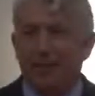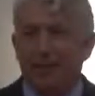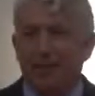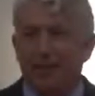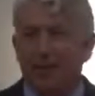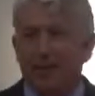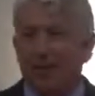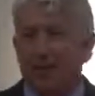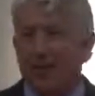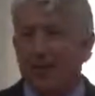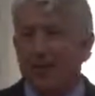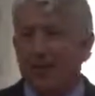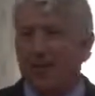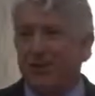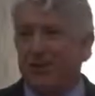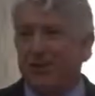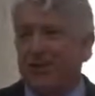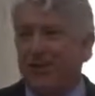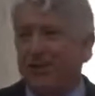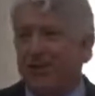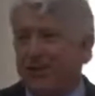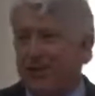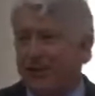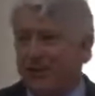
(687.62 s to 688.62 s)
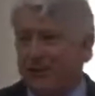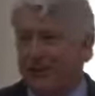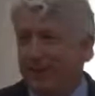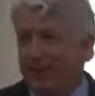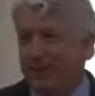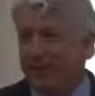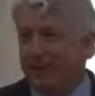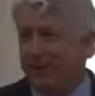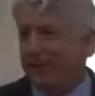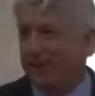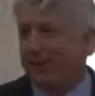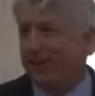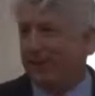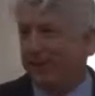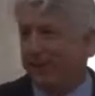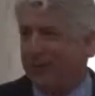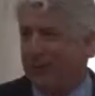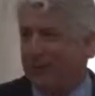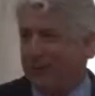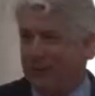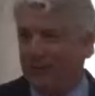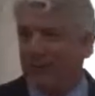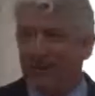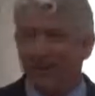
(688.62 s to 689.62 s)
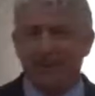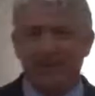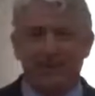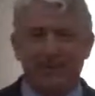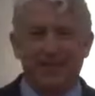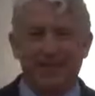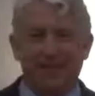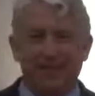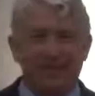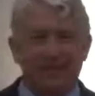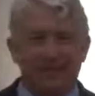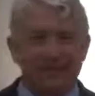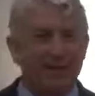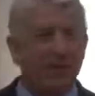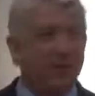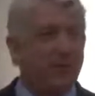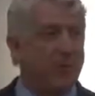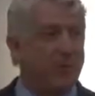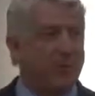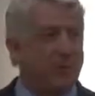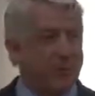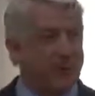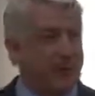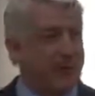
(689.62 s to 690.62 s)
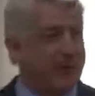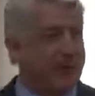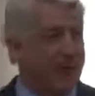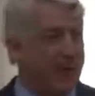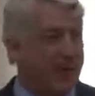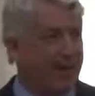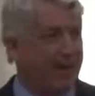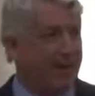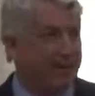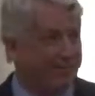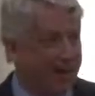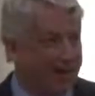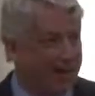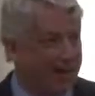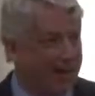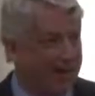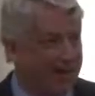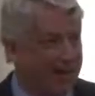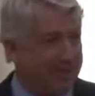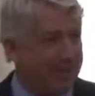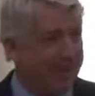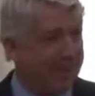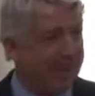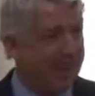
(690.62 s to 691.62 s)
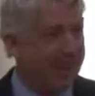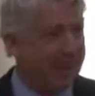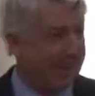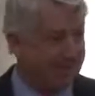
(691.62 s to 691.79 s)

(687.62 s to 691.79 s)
like we're all taught in law school, when in doubt, look it up.